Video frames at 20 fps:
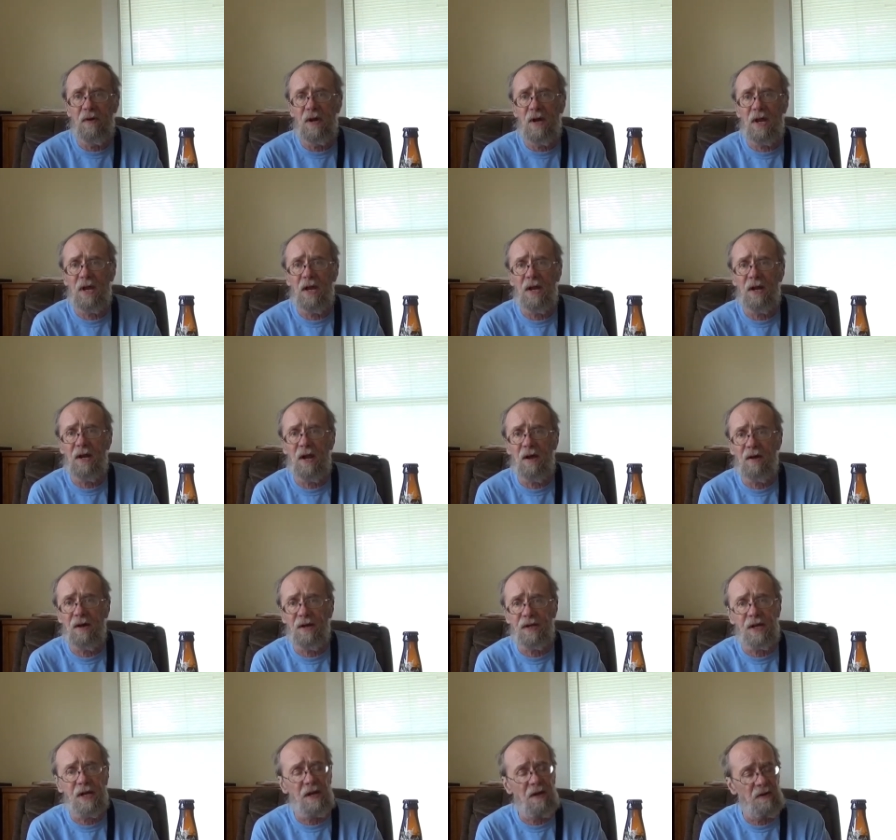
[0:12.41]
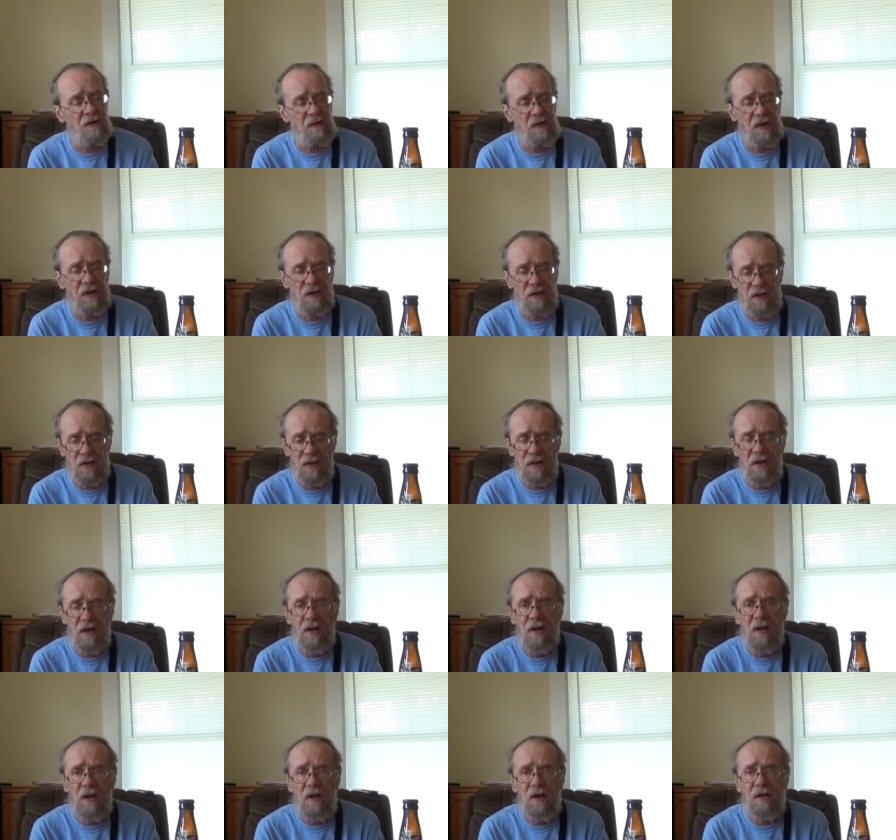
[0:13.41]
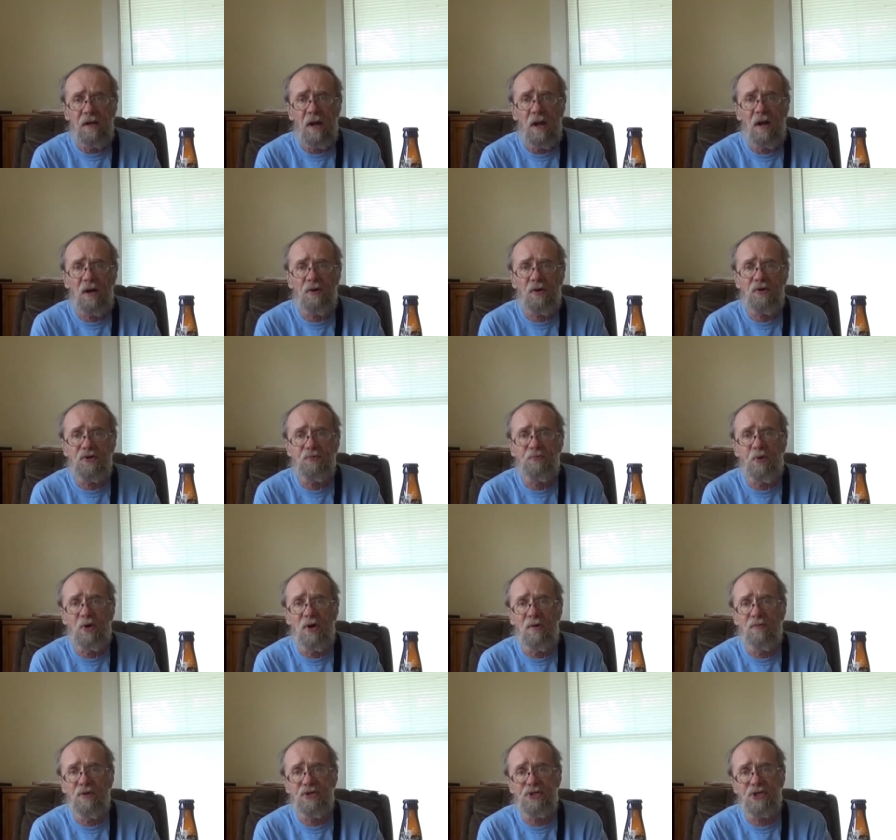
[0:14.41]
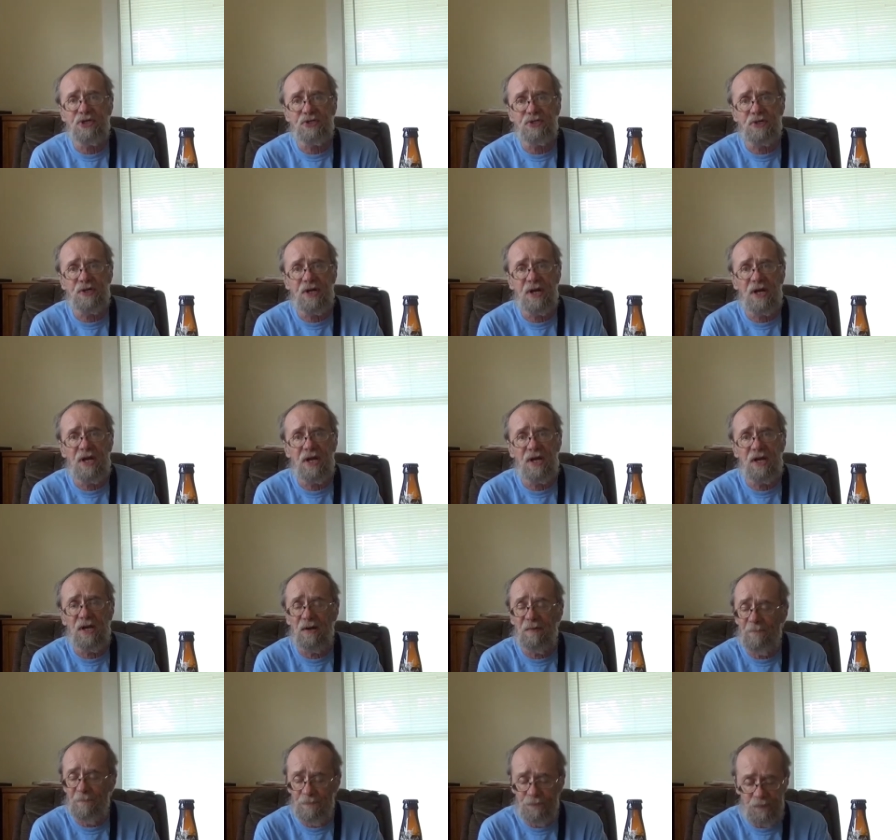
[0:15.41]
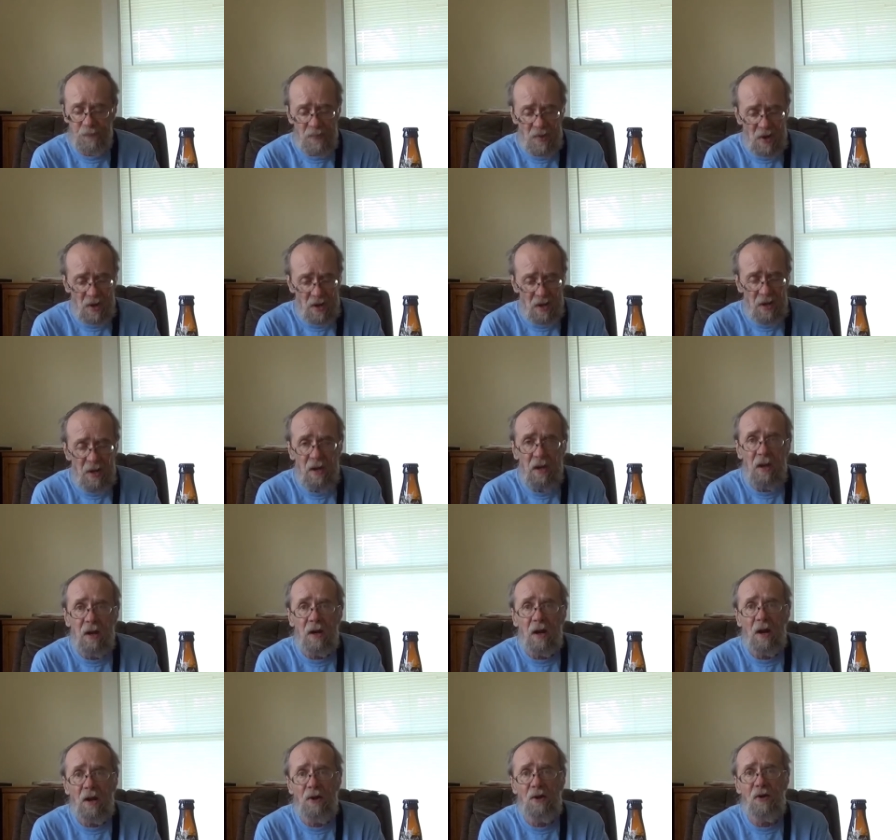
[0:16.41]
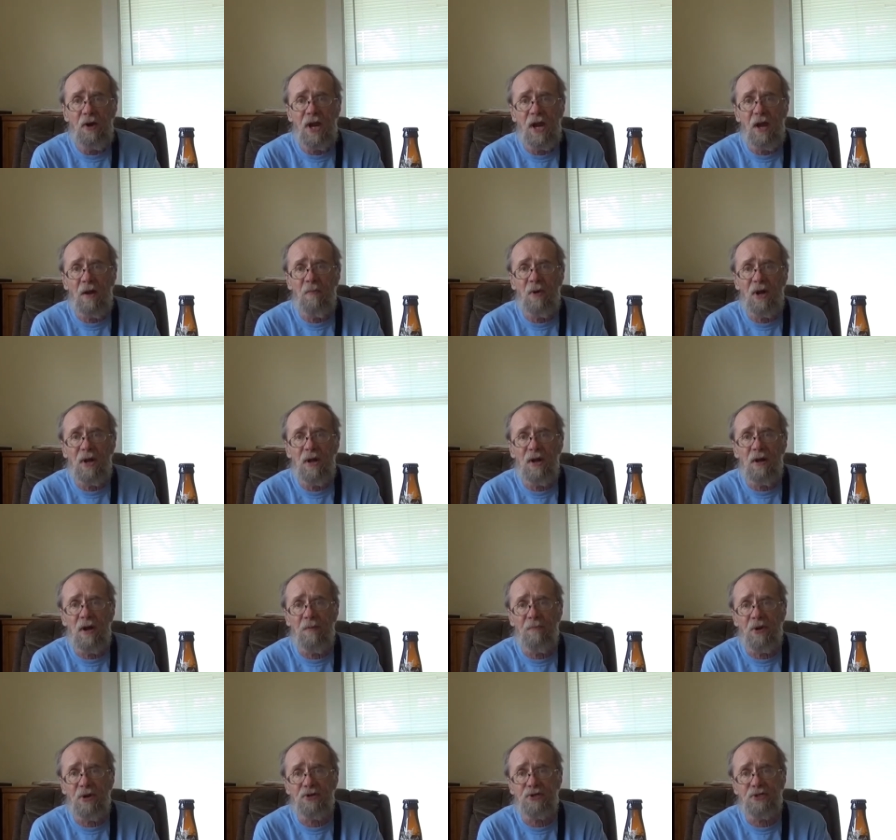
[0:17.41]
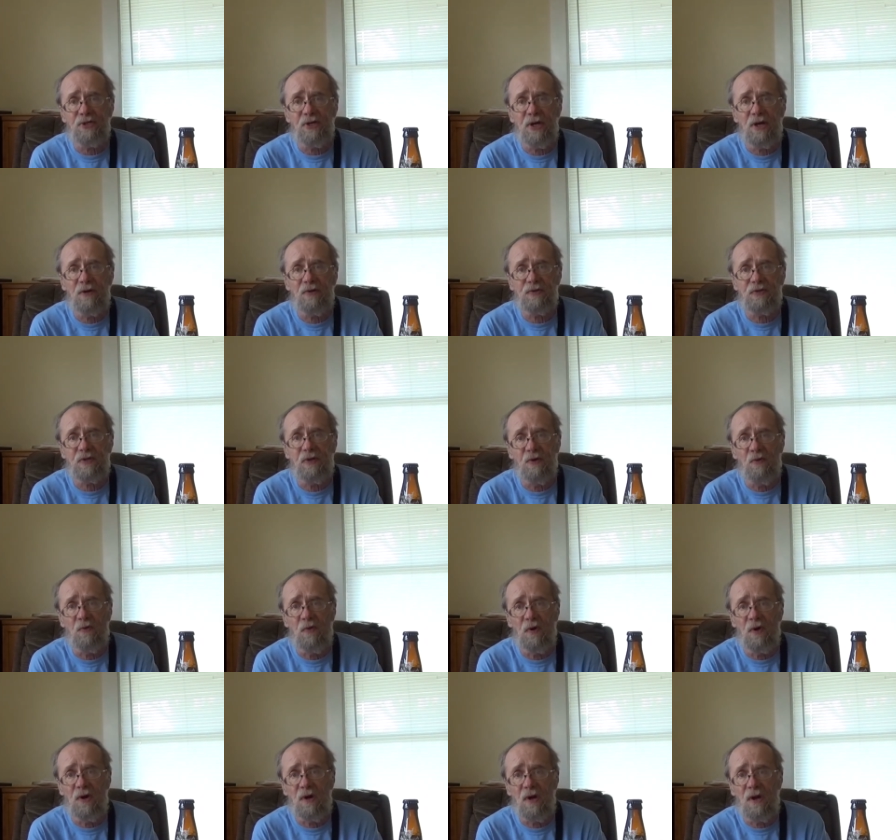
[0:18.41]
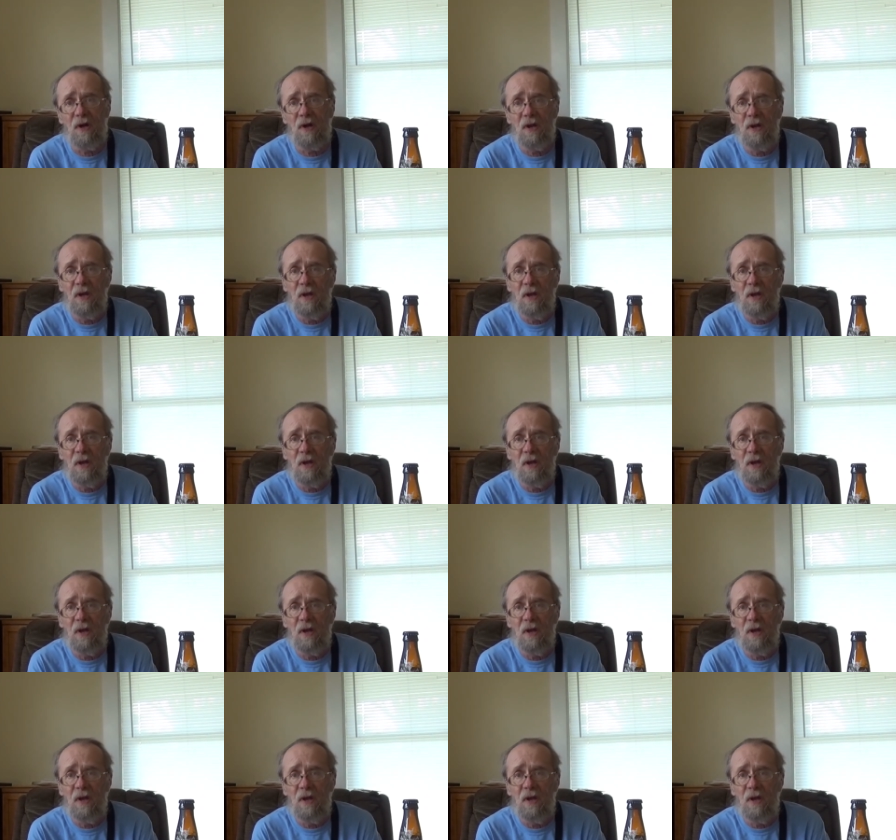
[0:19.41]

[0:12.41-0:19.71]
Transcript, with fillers: I had out of town uh, doctor's appointments yesterday. Uh, got a new camera here. I'm not sure how it's going to work.